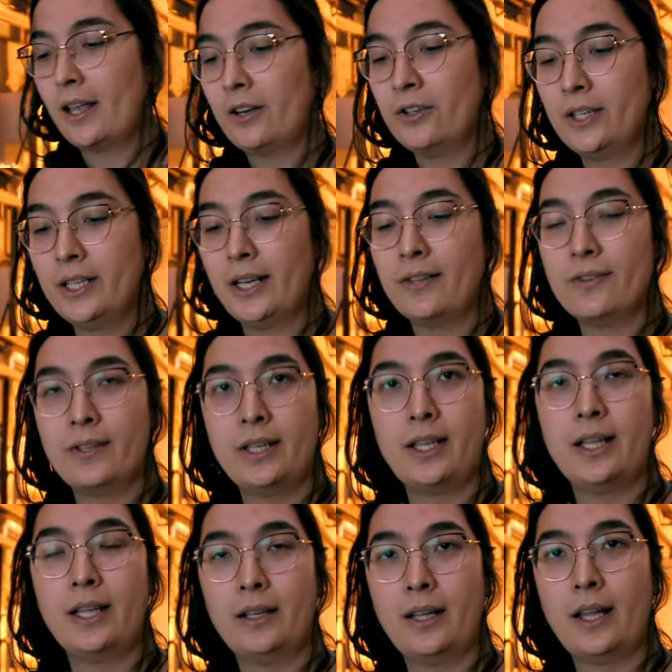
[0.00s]
energy
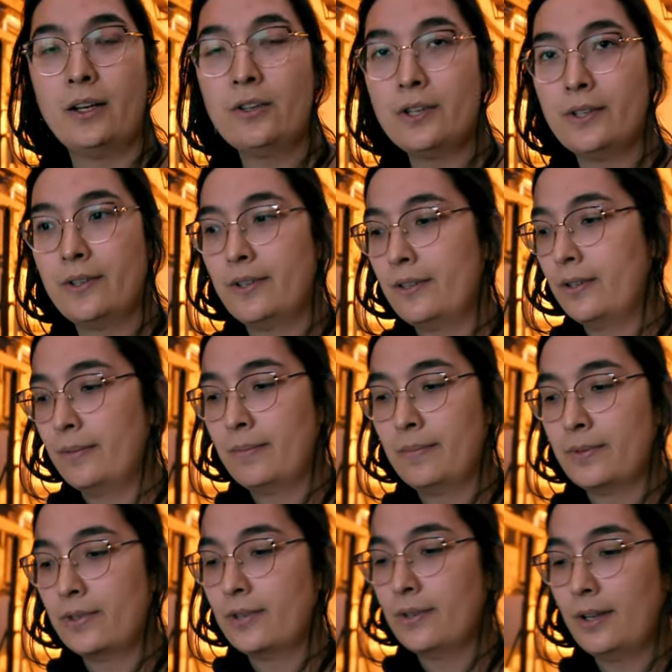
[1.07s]
density energy
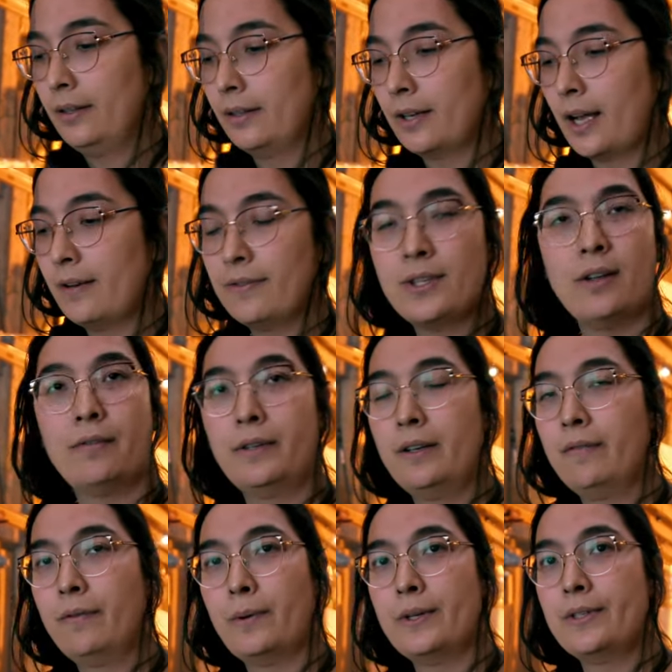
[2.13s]
systems, they're kind of
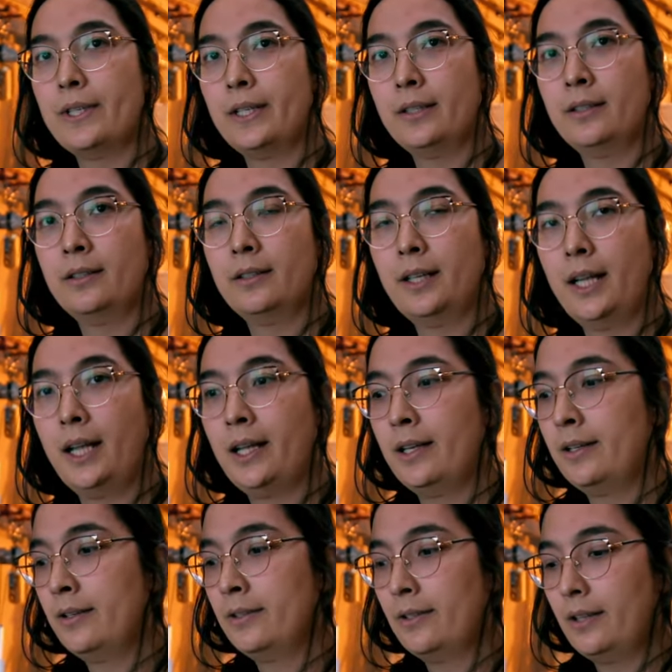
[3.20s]
self-reinforcing
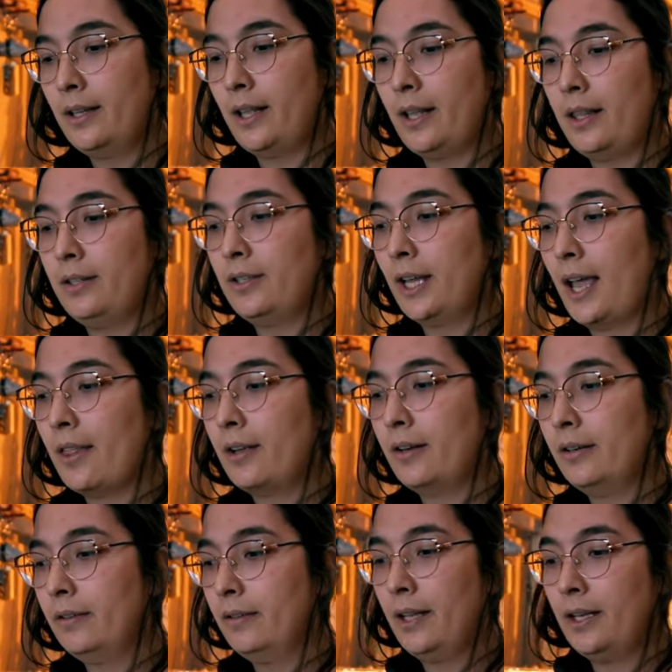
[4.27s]
and
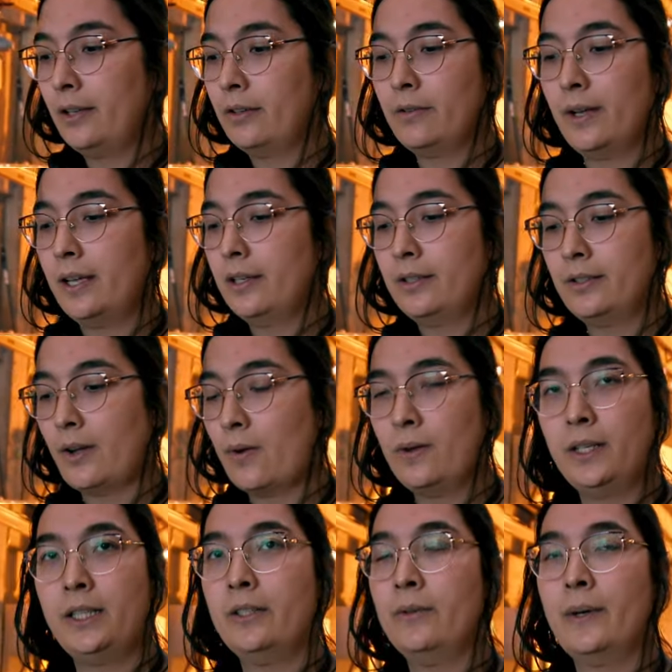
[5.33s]
together they could create a
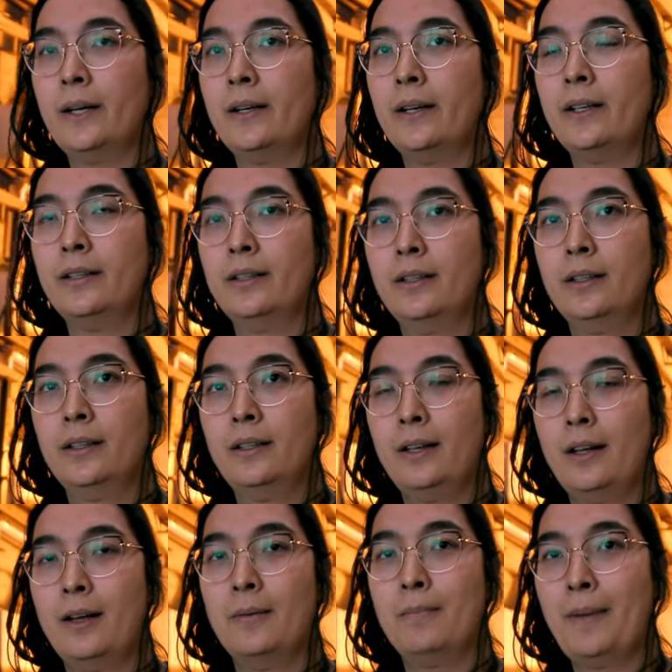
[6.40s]
totally new era
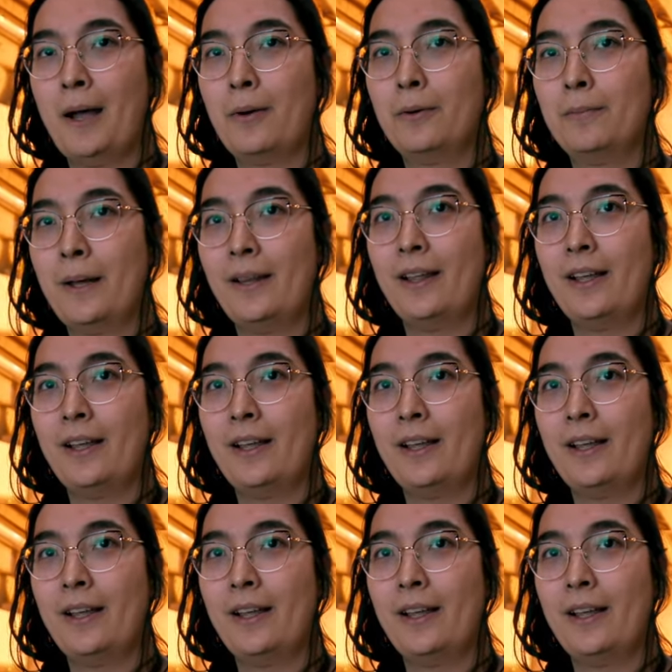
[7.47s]
um, powered by